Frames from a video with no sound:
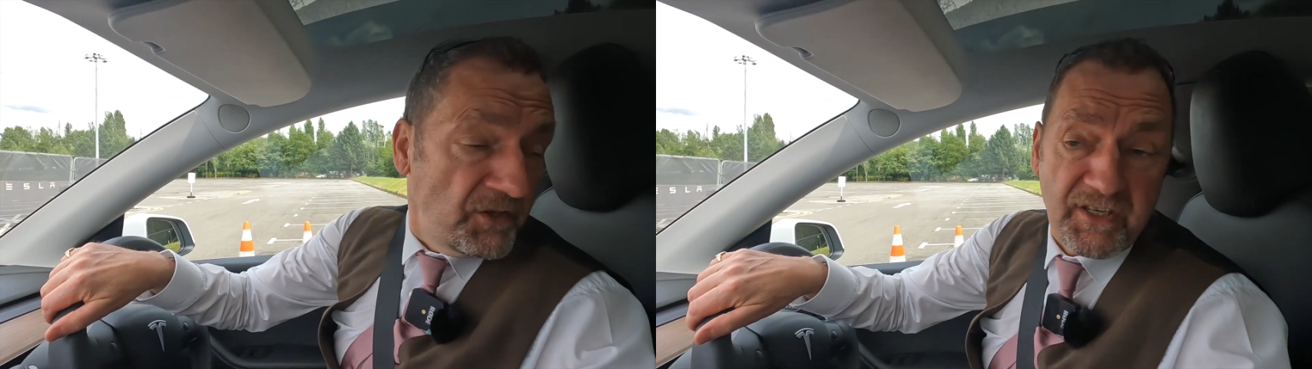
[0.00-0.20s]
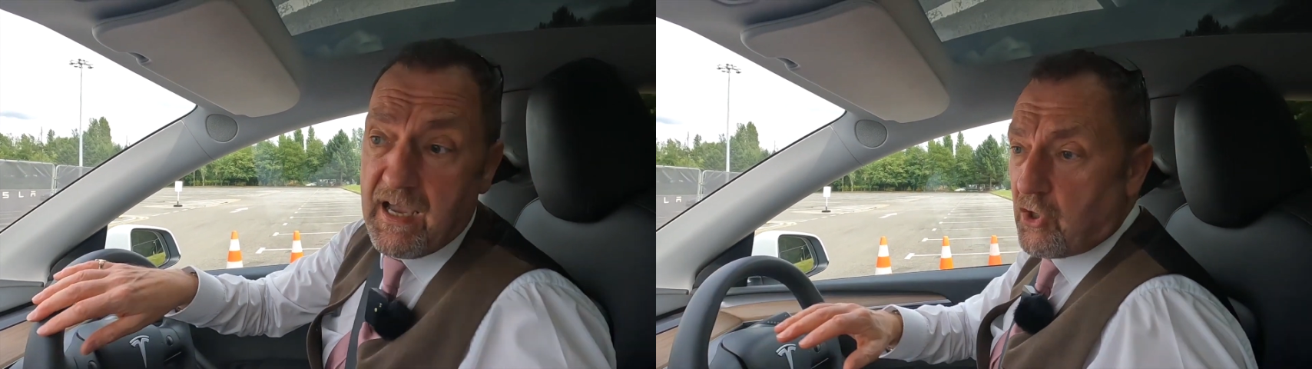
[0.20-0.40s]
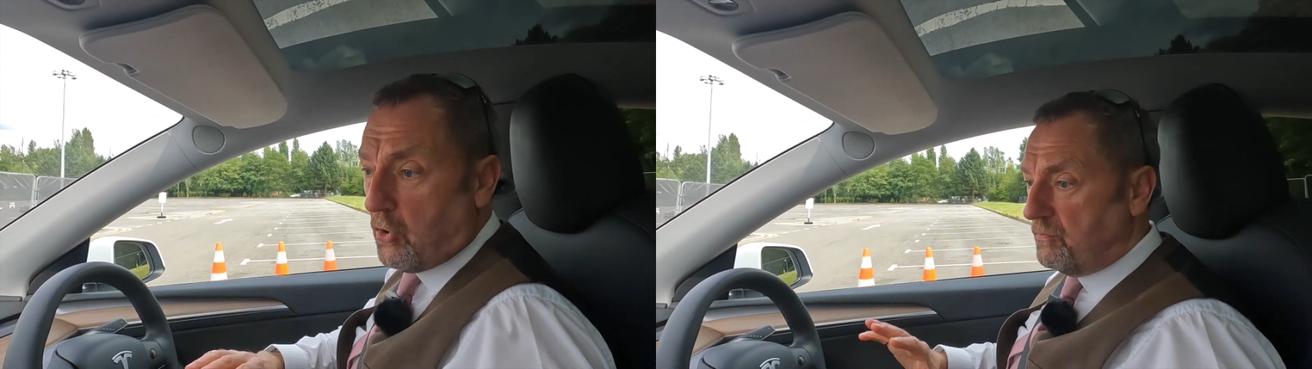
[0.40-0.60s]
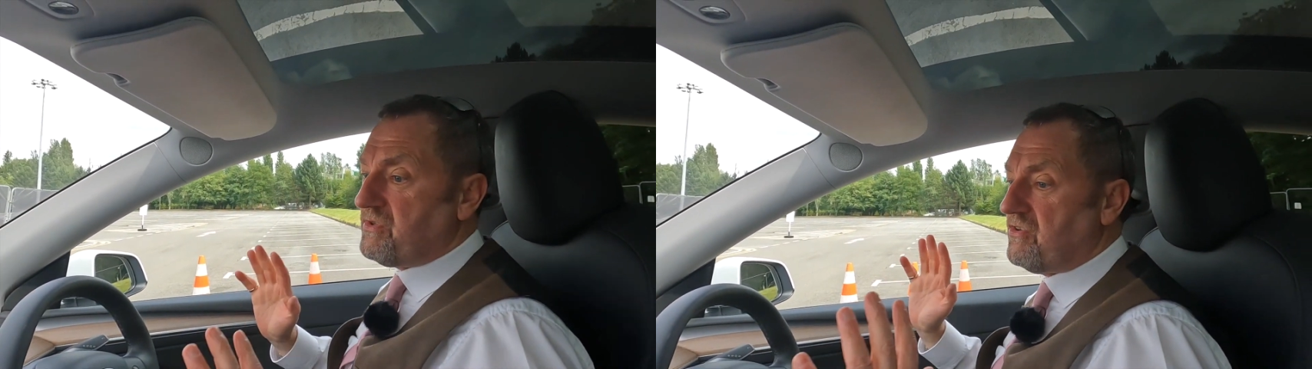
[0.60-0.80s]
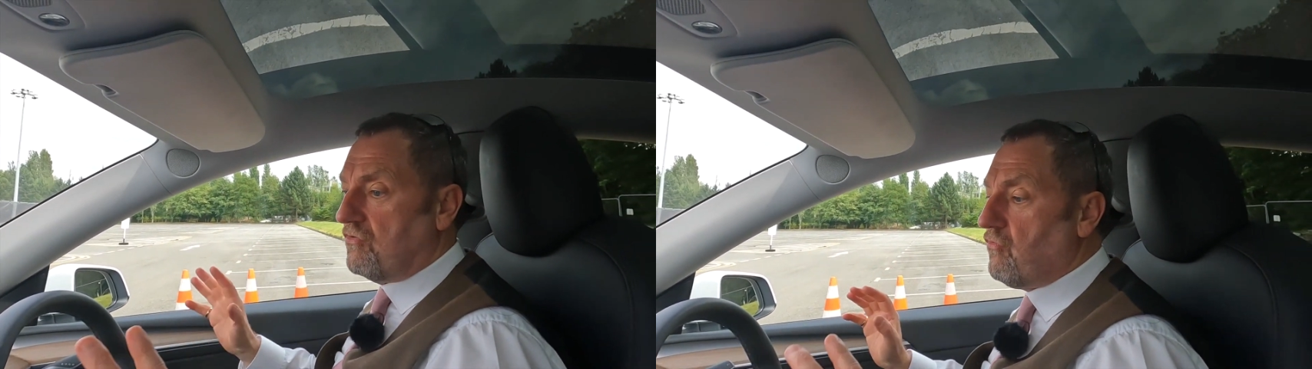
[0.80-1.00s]
This car
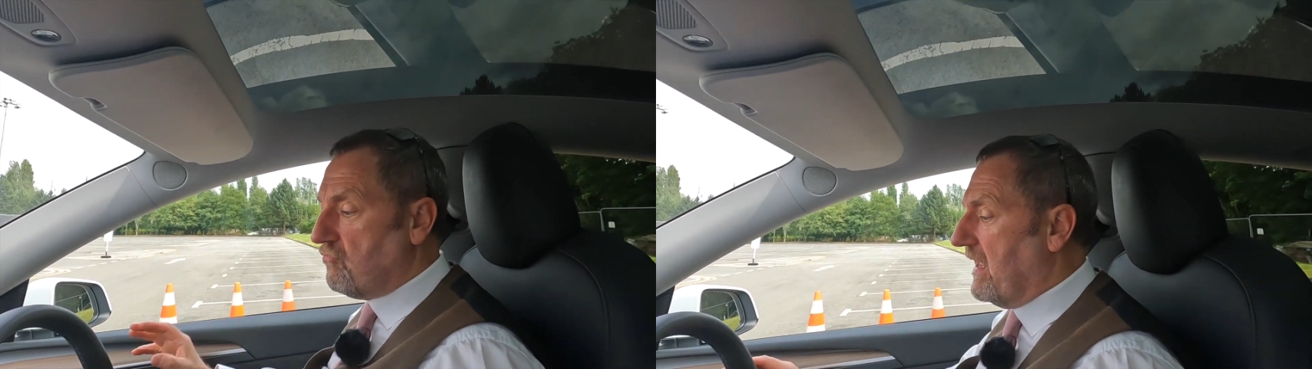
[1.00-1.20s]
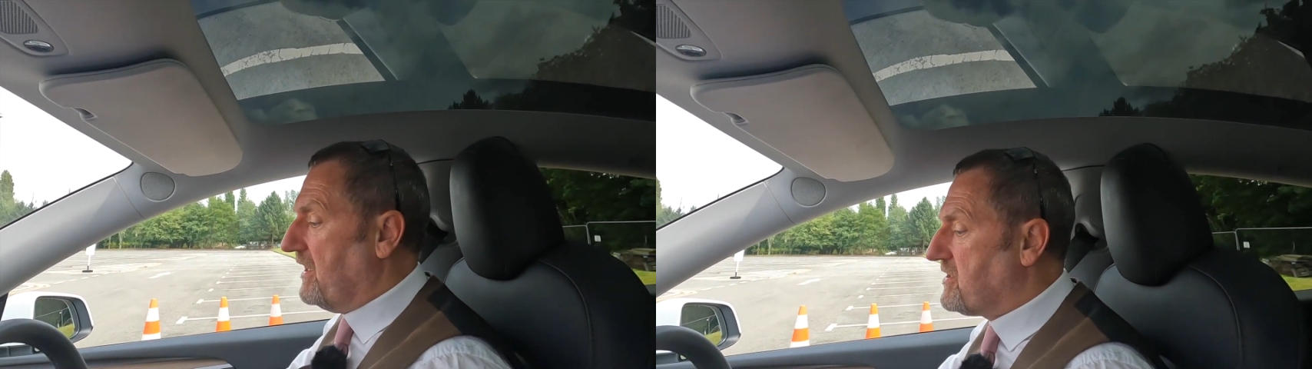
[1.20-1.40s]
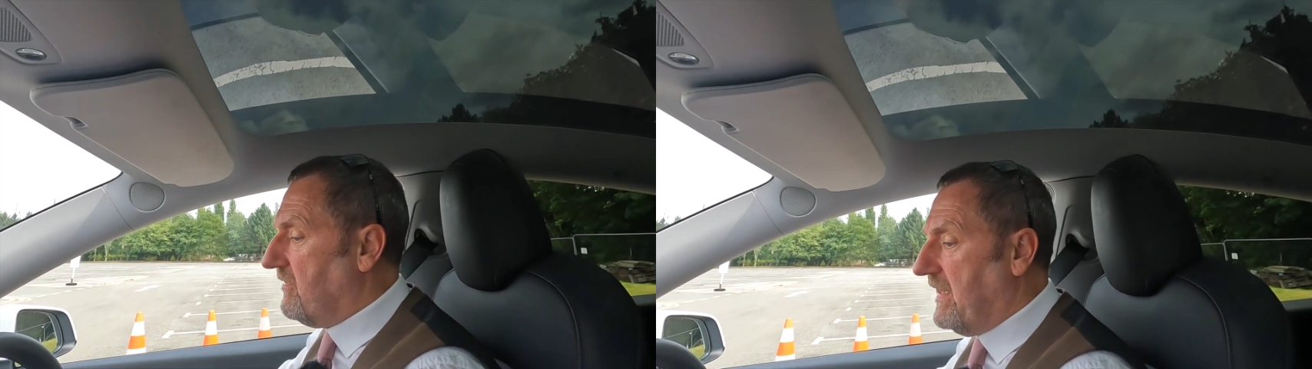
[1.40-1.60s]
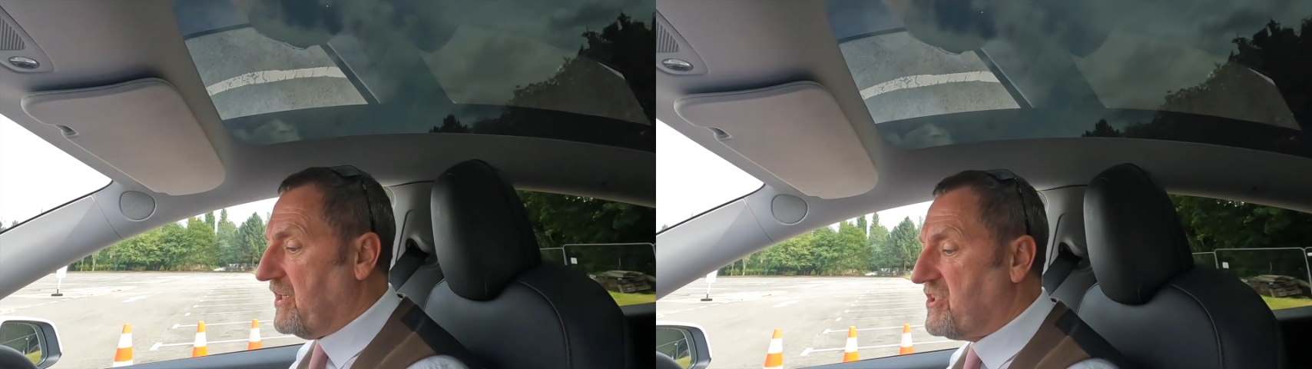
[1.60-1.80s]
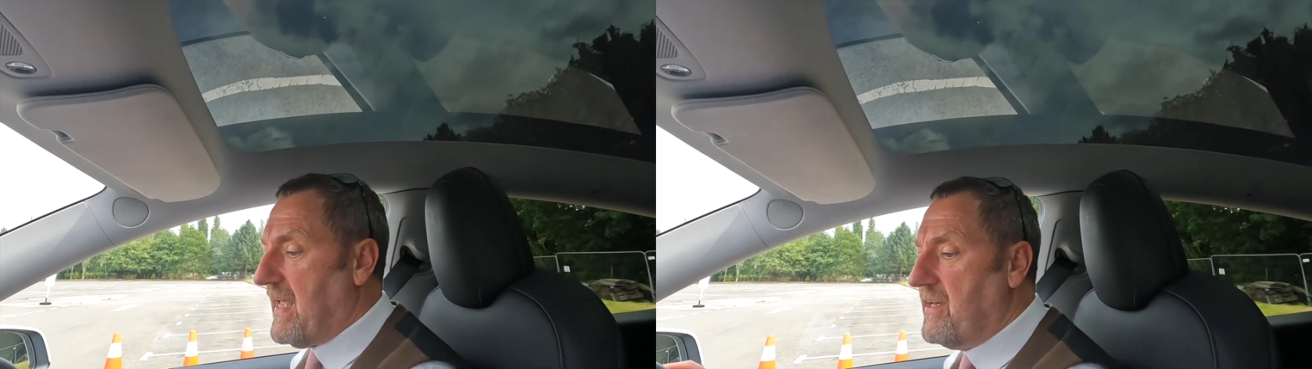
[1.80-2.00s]
comes as relatively
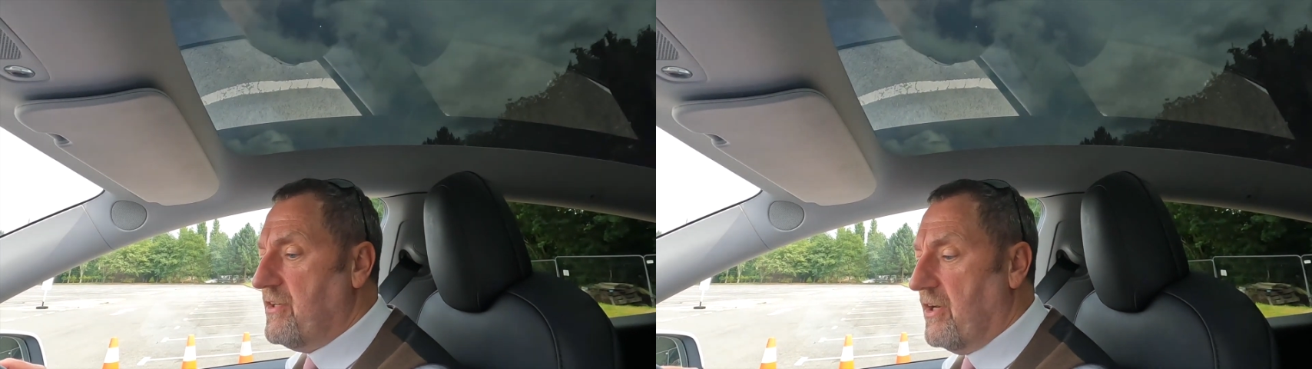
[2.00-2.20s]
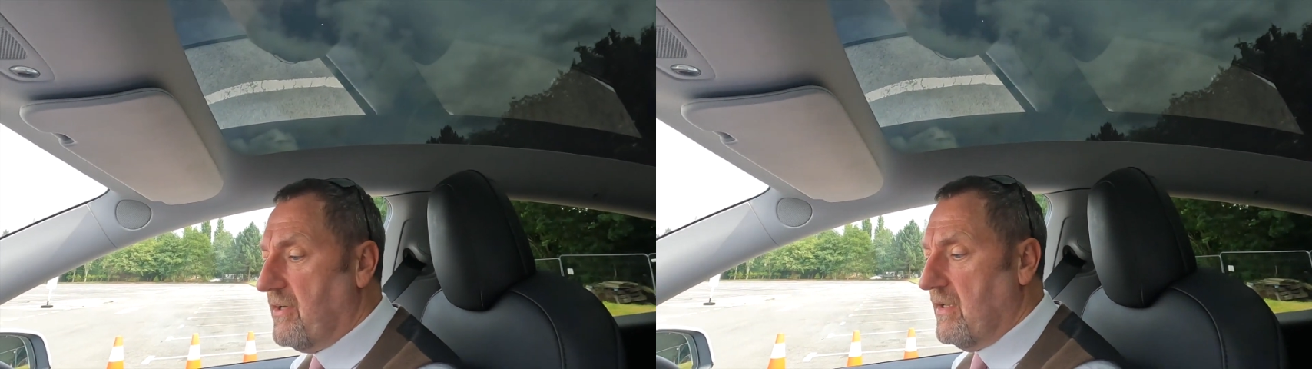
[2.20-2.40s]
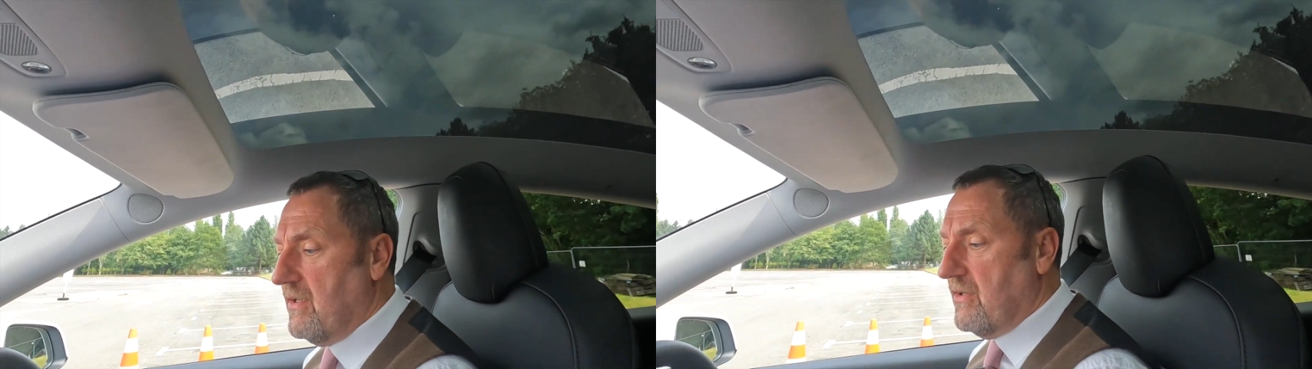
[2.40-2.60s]
as standard,